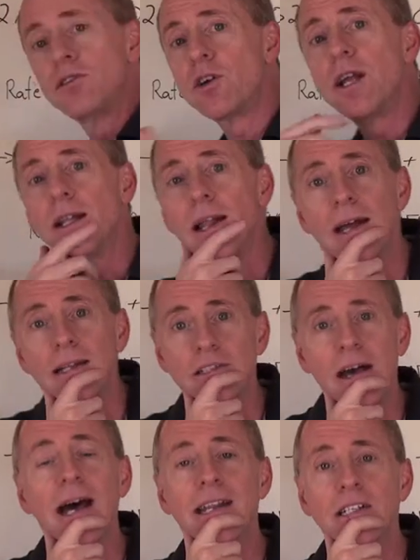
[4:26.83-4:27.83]
a straight line.
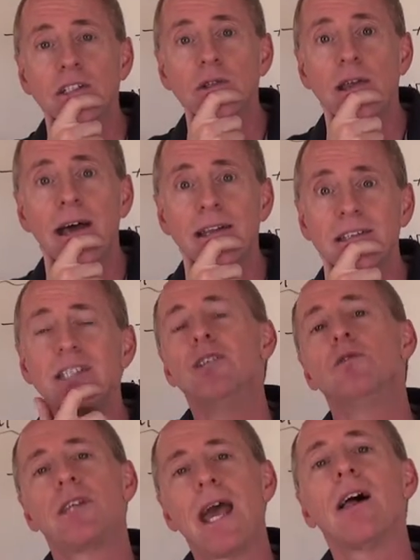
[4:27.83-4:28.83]
So how do you do that? You
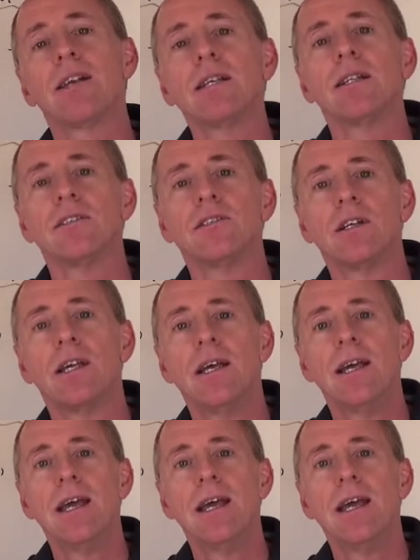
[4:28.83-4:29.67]
use calculus.